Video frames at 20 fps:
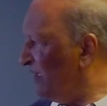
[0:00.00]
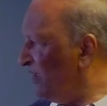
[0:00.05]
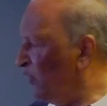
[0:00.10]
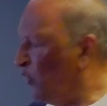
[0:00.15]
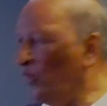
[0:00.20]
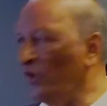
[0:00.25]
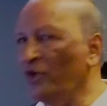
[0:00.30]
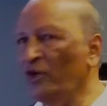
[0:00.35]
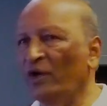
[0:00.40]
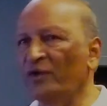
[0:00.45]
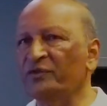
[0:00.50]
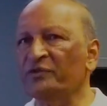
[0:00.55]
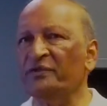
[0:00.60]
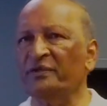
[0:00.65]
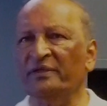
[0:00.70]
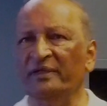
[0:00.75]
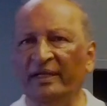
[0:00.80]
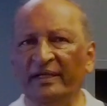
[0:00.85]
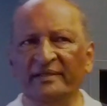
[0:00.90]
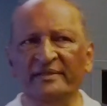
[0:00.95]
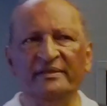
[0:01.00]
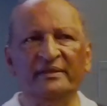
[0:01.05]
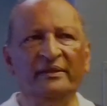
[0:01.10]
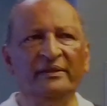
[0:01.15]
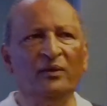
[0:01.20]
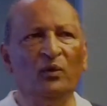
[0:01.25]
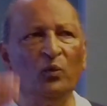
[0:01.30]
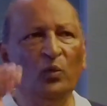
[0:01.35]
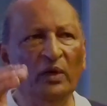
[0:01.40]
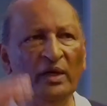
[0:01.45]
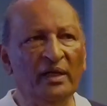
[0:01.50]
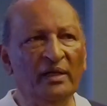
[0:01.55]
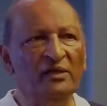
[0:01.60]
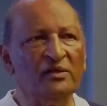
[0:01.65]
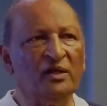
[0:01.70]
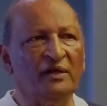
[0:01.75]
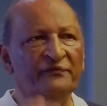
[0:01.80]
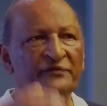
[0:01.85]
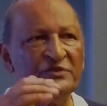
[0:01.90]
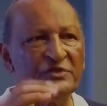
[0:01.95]
We've got to rid the world
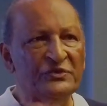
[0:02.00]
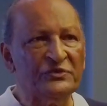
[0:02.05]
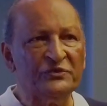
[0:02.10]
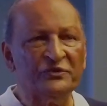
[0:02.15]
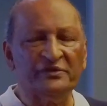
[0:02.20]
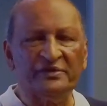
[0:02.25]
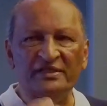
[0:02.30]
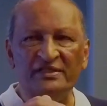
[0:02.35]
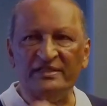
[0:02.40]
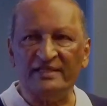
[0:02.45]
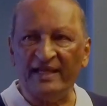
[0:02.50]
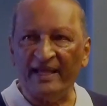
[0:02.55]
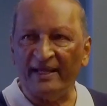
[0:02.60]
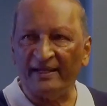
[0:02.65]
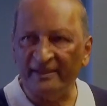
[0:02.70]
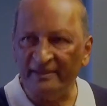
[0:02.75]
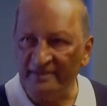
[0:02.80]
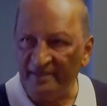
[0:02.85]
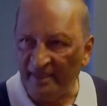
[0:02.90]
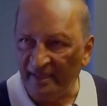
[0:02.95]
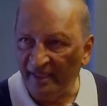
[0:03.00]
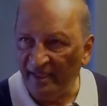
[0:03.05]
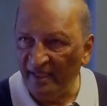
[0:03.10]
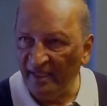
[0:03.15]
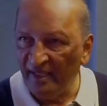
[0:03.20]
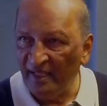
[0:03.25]
of true Christianity,